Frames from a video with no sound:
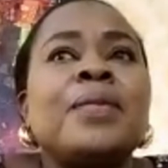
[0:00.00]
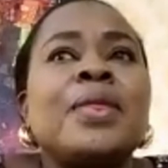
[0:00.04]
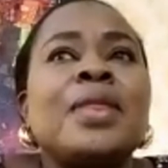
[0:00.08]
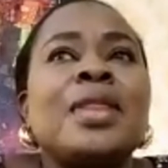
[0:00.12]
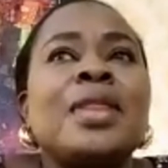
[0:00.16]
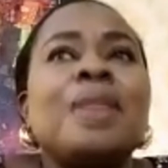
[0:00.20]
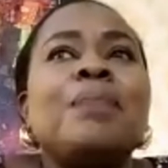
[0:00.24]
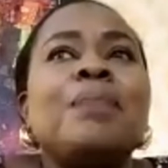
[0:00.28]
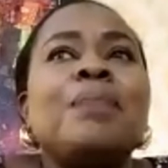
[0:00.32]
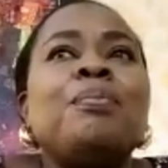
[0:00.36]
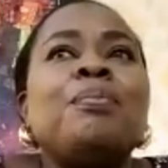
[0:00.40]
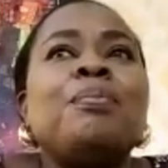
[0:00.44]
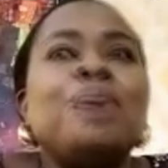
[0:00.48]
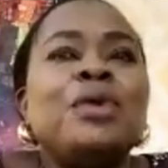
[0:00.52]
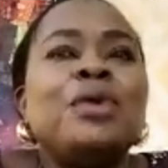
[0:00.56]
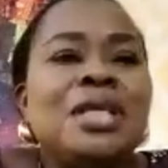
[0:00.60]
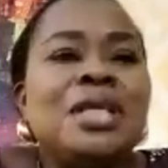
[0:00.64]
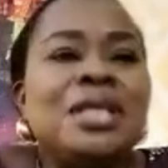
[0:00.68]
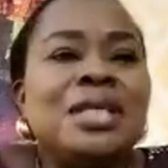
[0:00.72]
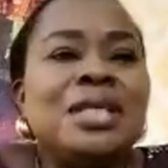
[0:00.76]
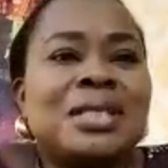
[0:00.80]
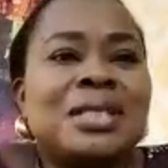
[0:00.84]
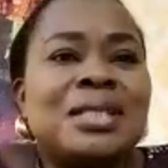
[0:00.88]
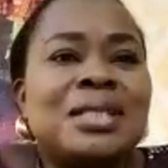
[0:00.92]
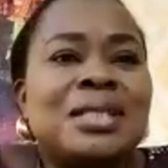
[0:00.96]
the
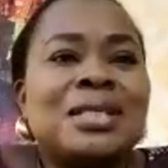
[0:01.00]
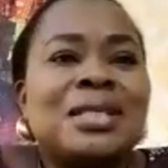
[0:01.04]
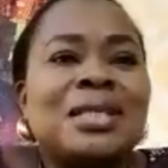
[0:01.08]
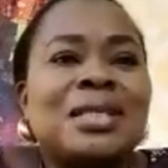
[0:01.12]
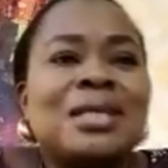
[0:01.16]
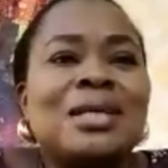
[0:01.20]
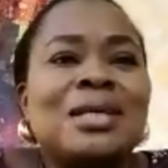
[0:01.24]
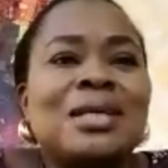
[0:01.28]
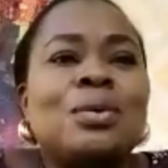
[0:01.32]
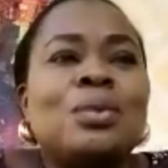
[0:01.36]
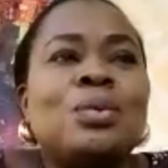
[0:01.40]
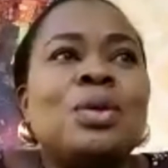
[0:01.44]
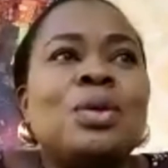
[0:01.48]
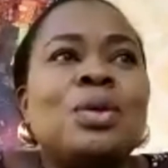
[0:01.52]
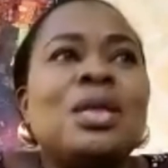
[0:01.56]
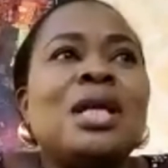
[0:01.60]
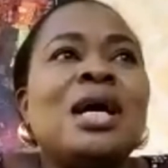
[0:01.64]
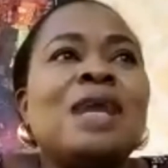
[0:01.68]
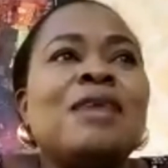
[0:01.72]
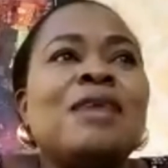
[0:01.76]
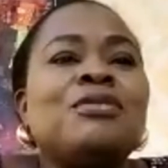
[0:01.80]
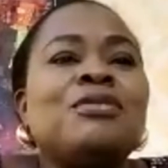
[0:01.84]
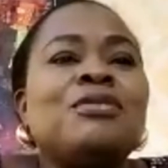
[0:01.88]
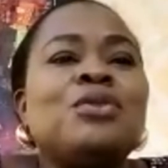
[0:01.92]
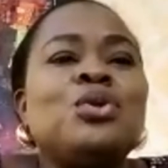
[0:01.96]
police will
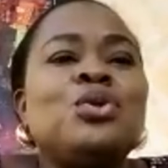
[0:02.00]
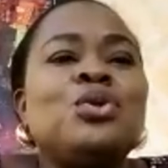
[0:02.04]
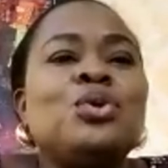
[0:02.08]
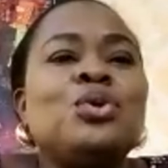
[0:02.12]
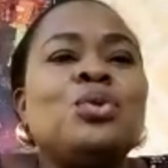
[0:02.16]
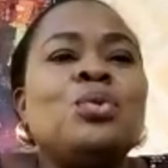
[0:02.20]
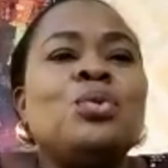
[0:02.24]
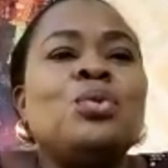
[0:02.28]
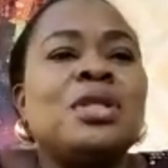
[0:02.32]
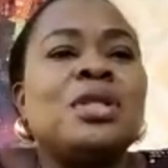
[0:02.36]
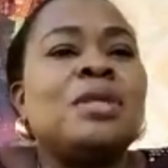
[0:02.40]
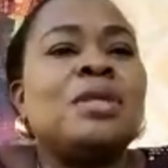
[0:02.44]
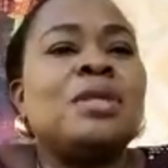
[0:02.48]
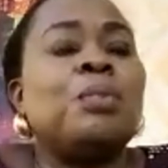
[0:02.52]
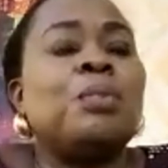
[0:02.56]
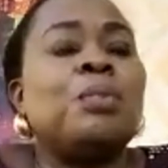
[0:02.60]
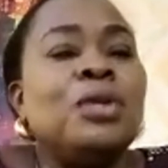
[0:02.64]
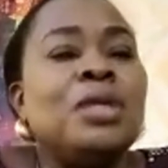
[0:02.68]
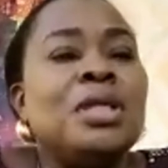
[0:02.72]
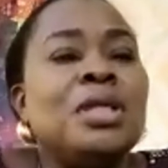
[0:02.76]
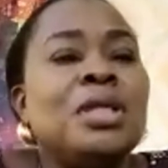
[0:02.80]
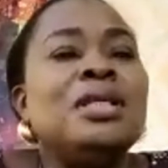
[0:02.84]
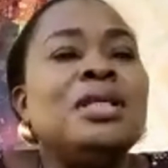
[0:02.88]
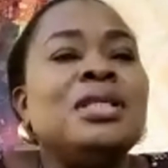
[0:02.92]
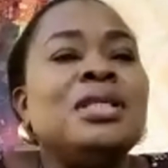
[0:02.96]
have to do what the
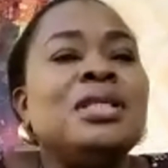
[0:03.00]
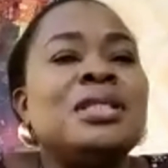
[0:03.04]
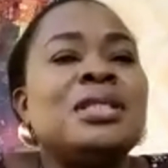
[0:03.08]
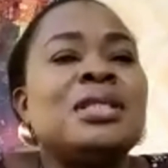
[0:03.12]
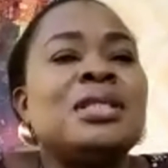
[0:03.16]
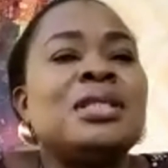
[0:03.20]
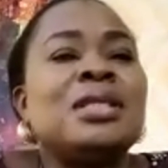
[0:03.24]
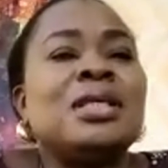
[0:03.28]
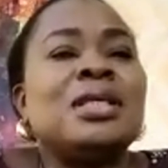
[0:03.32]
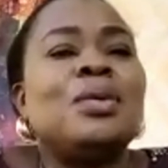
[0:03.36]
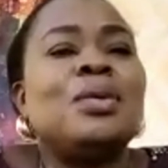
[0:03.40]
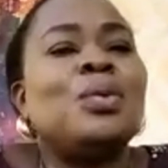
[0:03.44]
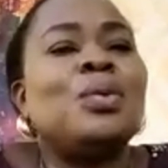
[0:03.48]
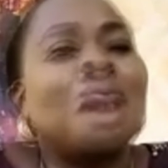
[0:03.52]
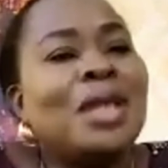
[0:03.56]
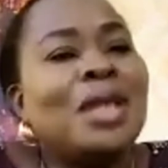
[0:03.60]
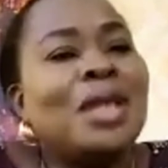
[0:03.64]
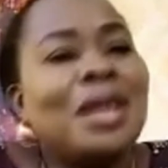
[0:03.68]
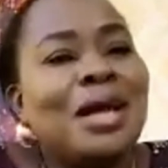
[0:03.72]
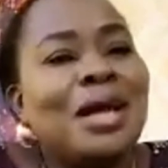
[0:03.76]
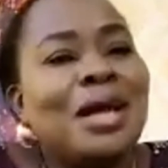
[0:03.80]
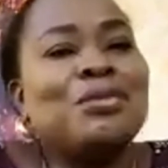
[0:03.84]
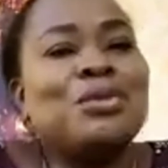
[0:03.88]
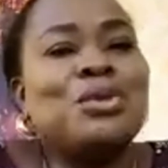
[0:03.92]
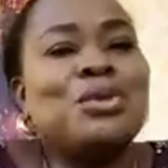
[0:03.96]
police will
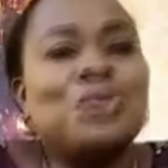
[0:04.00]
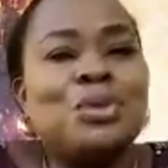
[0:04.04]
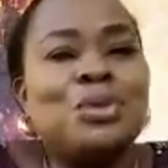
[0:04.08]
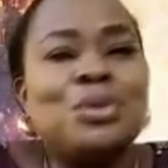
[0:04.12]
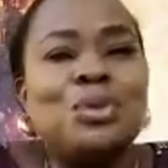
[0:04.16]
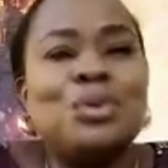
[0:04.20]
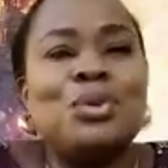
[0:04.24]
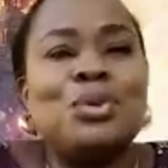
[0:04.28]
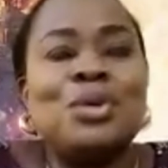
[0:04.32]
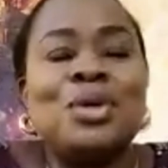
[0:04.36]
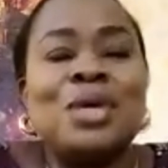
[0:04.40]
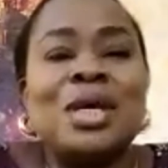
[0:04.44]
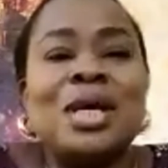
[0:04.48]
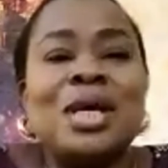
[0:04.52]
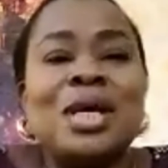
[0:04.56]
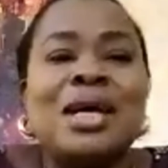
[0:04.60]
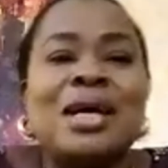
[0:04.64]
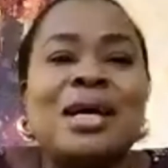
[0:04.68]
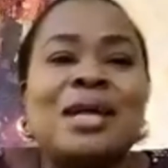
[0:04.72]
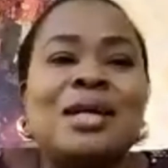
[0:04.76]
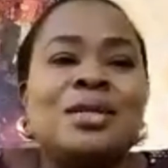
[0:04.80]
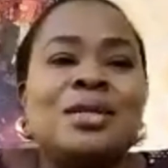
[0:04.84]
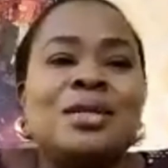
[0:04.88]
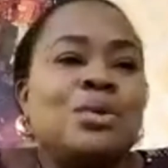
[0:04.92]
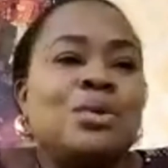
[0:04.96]
have to do,
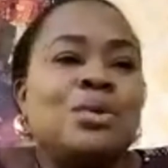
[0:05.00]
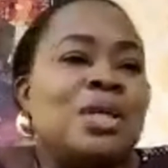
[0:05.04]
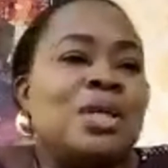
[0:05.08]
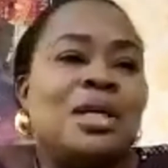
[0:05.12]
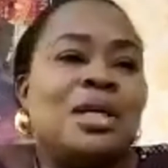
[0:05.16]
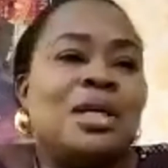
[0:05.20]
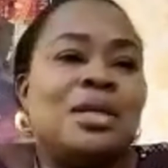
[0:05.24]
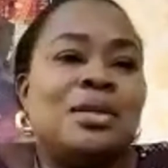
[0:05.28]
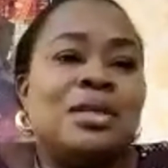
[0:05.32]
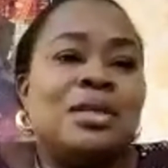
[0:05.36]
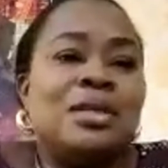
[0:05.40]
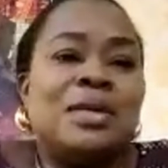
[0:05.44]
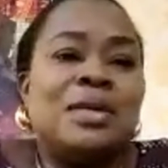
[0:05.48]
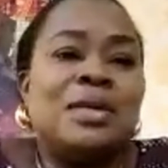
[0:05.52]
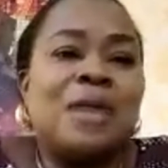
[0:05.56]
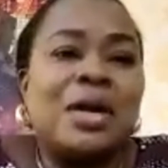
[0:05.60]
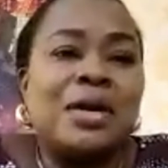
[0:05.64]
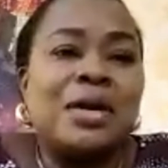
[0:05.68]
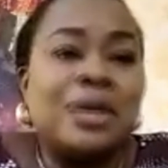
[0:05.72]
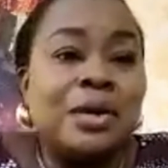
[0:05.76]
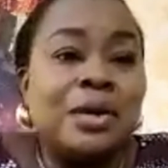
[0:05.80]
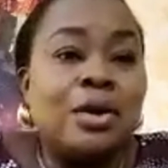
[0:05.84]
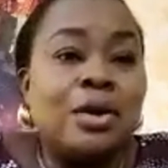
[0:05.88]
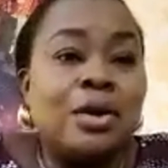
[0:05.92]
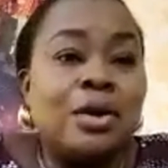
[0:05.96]
and so they they
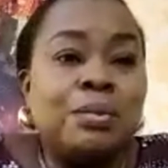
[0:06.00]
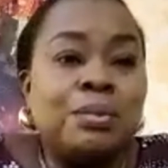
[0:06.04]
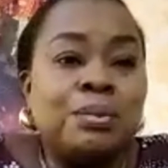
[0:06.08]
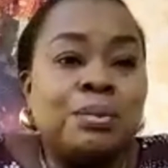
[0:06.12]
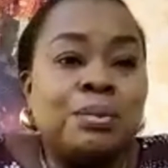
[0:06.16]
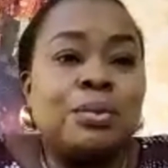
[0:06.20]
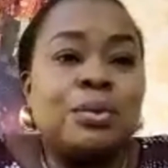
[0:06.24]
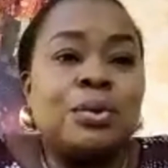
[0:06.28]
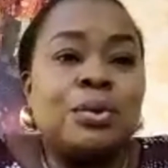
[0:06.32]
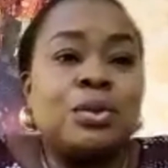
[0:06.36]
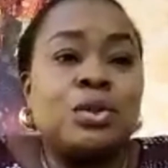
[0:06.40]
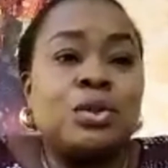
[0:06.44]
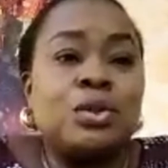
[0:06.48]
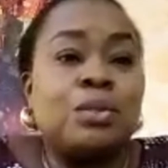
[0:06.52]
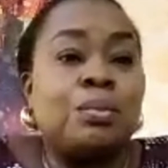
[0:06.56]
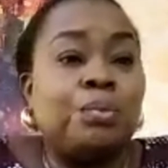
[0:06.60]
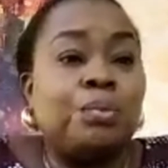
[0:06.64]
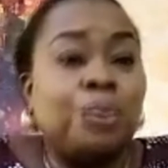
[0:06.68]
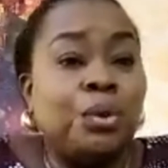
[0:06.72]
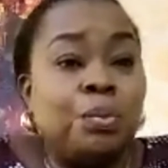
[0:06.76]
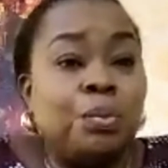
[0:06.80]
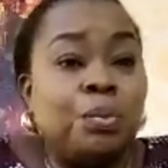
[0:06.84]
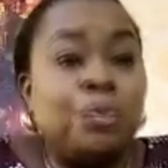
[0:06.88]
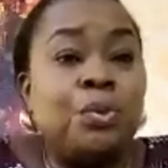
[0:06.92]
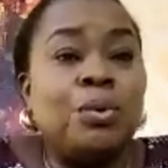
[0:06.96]
rounded up some
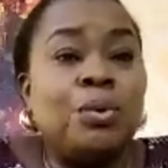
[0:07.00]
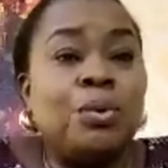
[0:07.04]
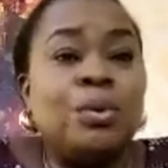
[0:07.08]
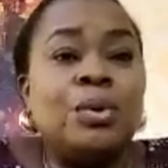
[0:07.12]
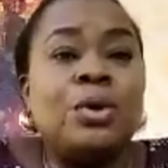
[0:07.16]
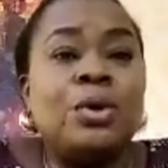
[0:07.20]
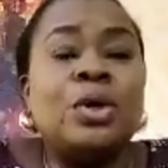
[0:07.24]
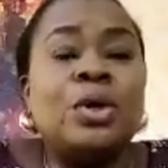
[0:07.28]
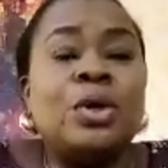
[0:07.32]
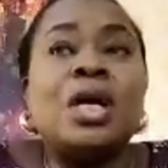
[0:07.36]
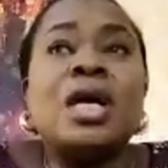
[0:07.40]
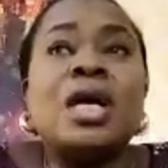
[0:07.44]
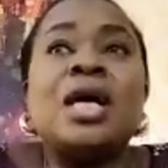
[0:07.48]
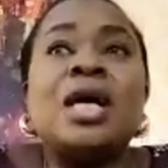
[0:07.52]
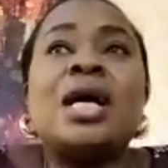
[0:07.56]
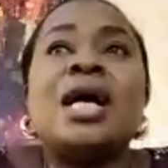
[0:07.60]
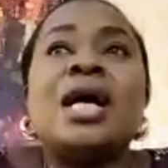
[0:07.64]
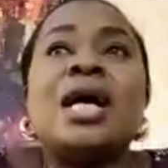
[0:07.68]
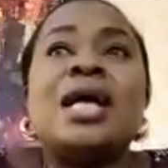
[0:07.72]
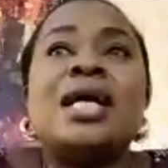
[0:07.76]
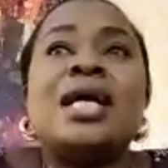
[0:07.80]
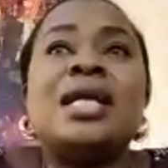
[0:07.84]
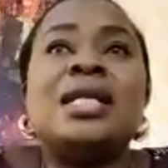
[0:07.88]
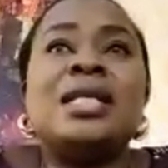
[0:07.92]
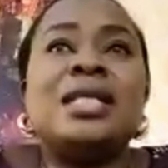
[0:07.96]
people,
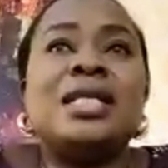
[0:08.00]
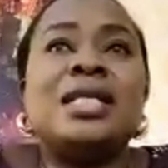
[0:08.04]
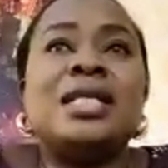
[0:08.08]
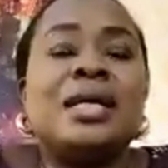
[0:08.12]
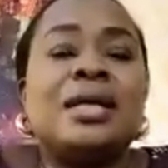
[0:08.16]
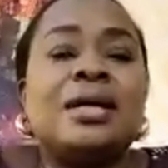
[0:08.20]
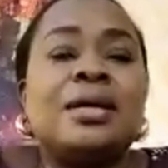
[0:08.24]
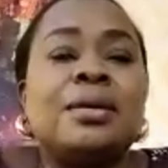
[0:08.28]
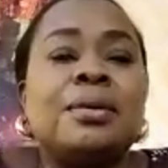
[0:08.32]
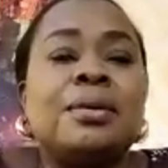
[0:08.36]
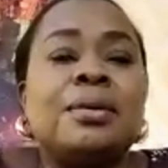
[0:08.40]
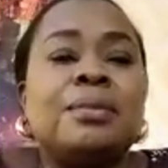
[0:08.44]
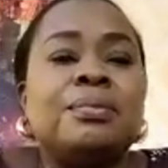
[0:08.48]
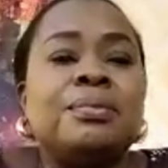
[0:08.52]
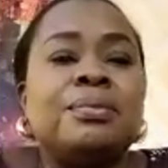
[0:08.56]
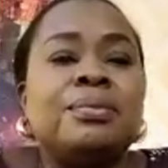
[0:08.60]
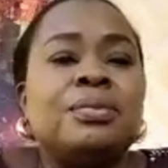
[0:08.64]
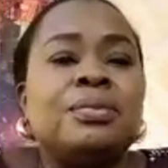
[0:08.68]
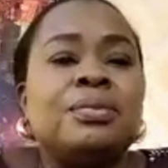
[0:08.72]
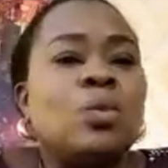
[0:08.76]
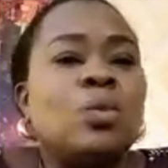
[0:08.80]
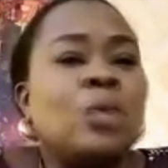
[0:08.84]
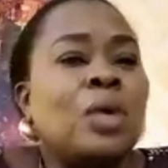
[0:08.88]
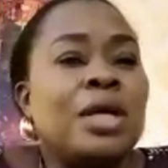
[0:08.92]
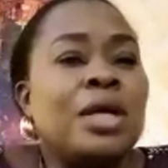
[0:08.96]
and um,
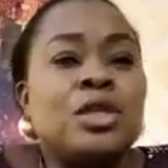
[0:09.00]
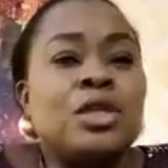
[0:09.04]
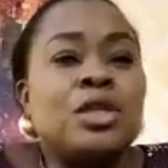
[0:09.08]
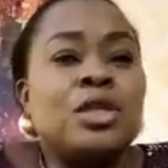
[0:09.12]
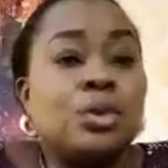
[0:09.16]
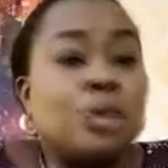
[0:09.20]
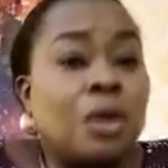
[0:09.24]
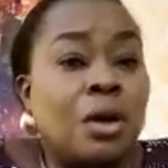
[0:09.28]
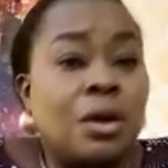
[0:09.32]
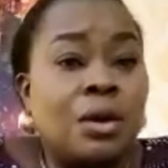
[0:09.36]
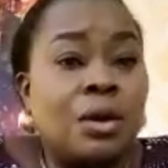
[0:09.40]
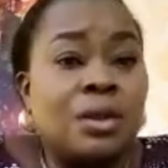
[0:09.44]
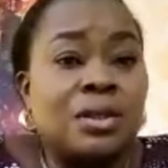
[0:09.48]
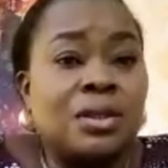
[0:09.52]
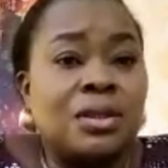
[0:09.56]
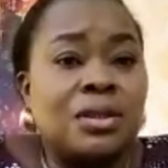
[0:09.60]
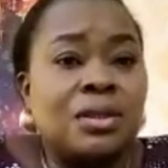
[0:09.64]
went to court.